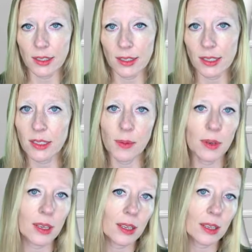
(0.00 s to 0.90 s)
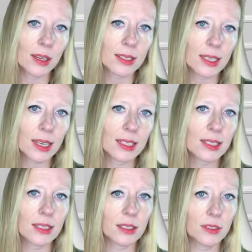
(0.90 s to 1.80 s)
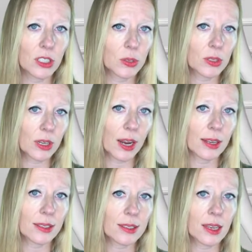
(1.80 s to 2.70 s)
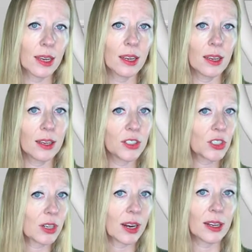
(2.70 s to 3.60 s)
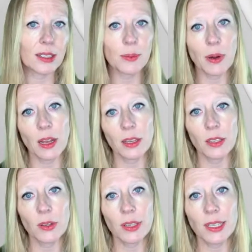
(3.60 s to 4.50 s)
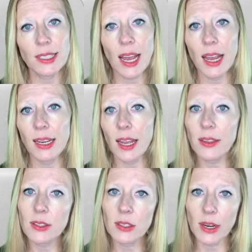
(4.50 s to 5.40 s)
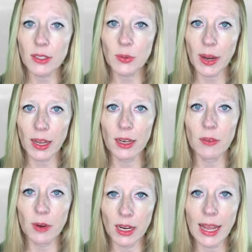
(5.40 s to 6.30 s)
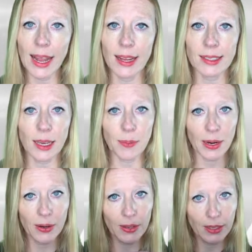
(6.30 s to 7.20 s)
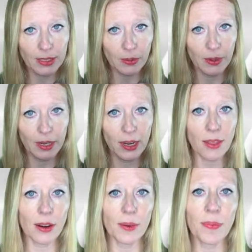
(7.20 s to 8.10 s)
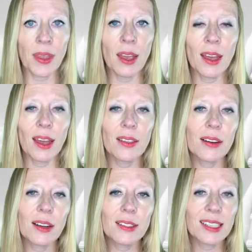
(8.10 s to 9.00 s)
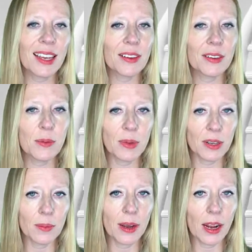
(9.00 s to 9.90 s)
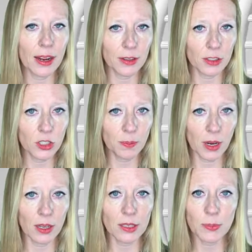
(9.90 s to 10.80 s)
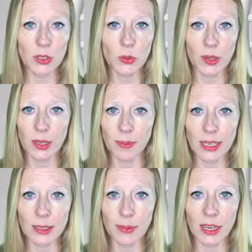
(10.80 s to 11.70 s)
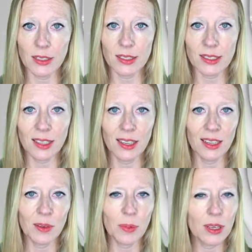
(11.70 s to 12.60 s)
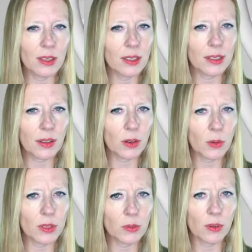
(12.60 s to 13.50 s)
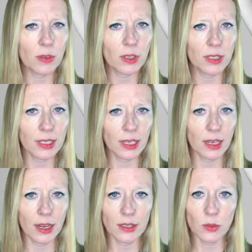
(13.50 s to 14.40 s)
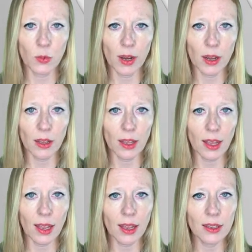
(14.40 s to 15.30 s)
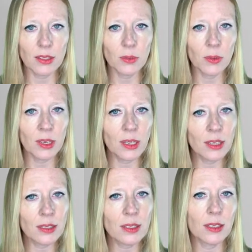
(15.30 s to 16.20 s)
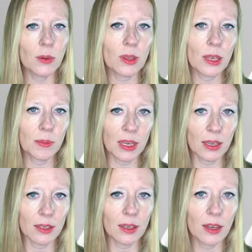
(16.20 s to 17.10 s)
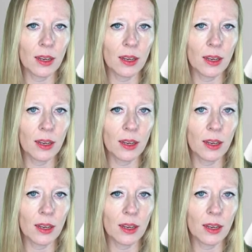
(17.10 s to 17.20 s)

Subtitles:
It's a double helix that consists of two strands. Each strand is a polynucleotide, and the strands run anti-parallel to one another. And they're held together in the middle by hydrogen bonds between the base pairs. But these other words refer to DNA as well, and we need to know what they mean.